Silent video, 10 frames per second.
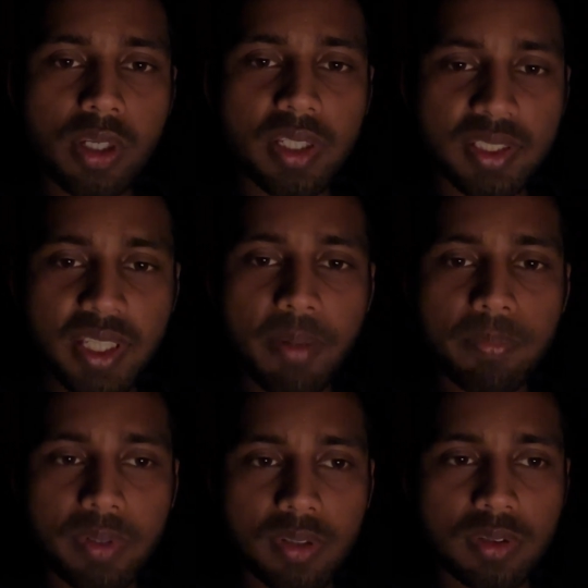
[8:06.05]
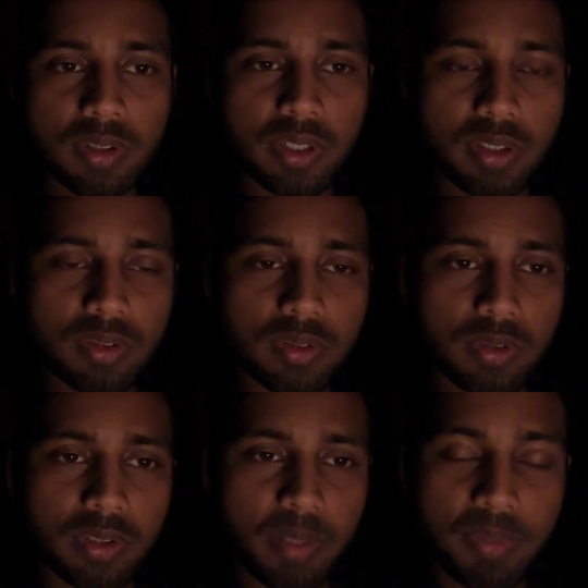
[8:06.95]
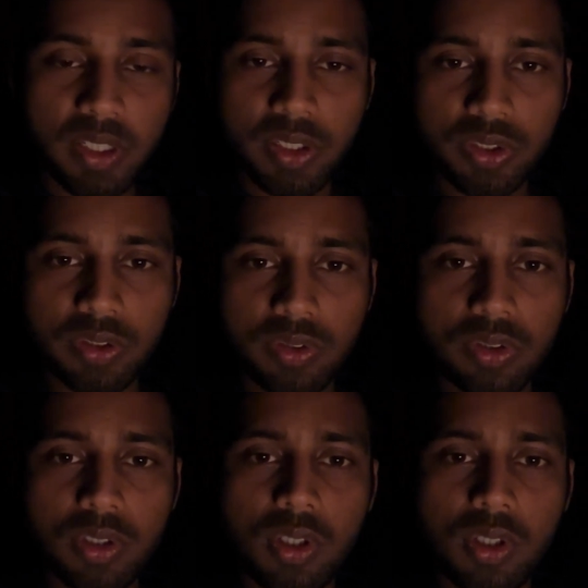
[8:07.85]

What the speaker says: examples and replications